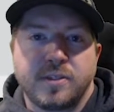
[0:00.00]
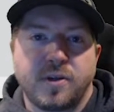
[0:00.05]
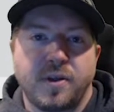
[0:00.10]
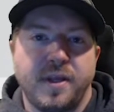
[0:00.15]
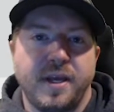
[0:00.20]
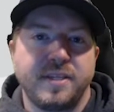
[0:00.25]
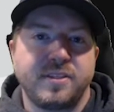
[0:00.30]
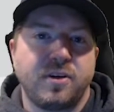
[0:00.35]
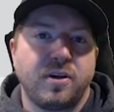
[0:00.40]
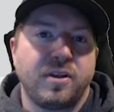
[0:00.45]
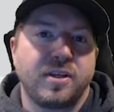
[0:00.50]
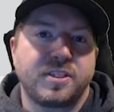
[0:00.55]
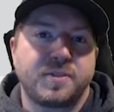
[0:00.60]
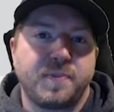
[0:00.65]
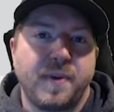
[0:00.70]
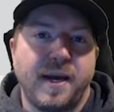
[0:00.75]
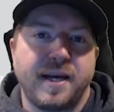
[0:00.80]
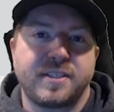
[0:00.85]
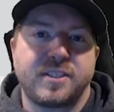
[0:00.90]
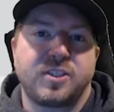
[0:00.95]
So these are the
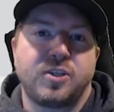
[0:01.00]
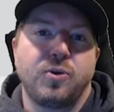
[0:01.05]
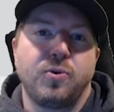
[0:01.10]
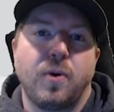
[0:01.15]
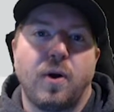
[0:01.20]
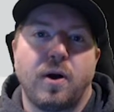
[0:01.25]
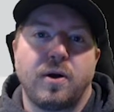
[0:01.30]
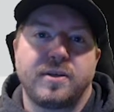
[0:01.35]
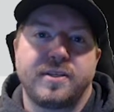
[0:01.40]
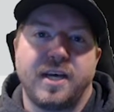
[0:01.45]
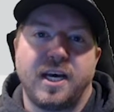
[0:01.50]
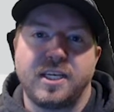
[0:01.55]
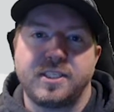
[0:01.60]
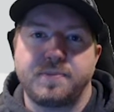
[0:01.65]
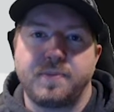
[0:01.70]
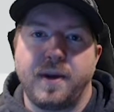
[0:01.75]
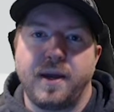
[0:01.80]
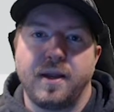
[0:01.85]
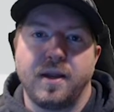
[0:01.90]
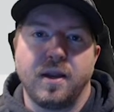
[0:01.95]
specs to our
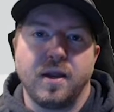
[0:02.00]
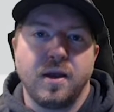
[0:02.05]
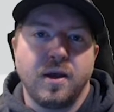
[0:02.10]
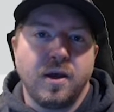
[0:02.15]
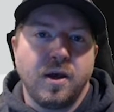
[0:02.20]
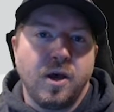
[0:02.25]
testbed.